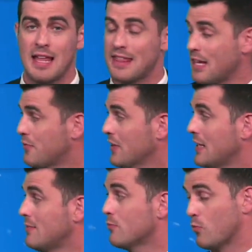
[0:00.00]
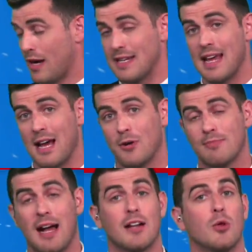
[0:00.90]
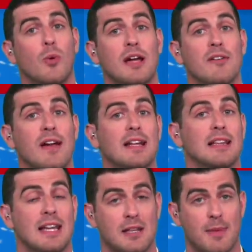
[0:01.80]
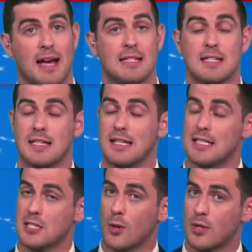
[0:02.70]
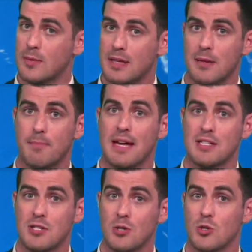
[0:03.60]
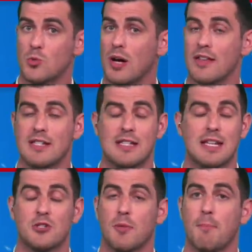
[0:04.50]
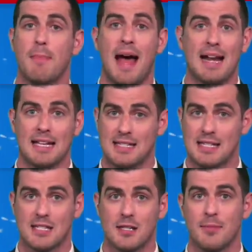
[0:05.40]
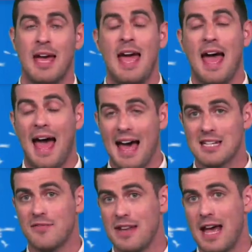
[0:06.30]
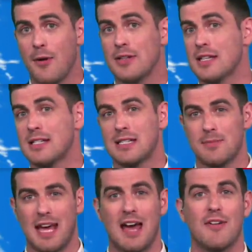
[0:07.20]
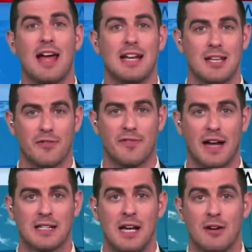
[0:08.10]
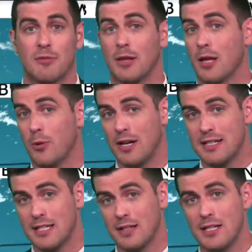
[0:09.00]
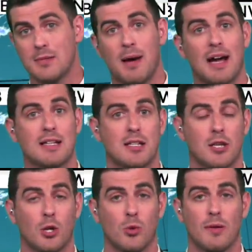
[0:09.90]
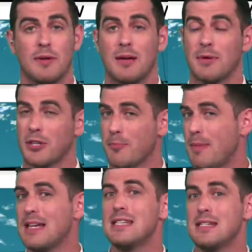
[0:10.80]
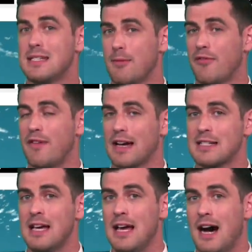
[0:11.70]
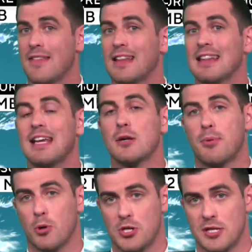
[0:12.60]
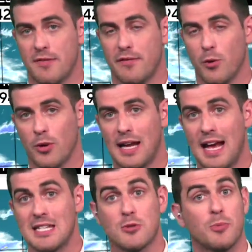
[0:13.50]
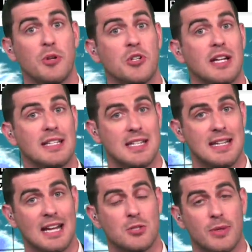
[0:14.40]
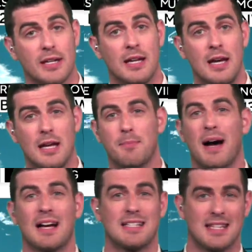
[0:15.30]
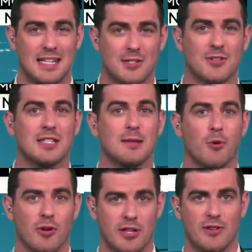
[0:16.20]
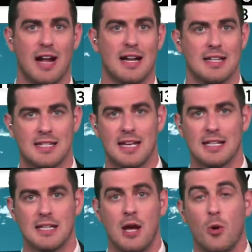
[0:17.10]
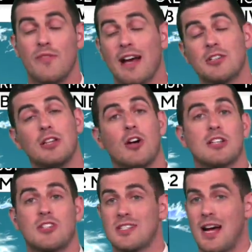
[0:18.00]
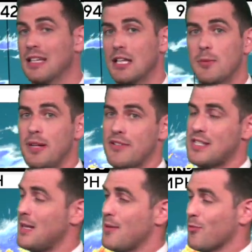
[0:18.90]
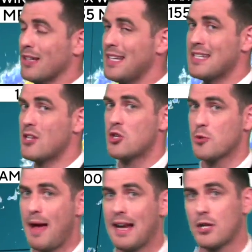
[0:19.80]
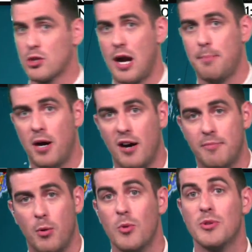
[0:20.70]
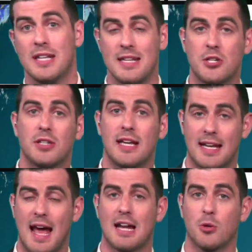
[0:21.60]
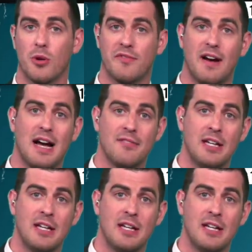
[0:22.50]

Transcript: Thankfully, right now, out of the way of any land masses, and this is going to be the best news. While this is a dramatic system, as of now, it doesn't seem to have any effect from the lower Antilles, pockets of the Caribbean, but there may see some effects on the later portions of the forecast as we're pushing into next week in pockets of the eastern seaboard to the United States. We've actually lost just a little bit of steam. It really isn't a dramatic drop off, but what was initially a Category 5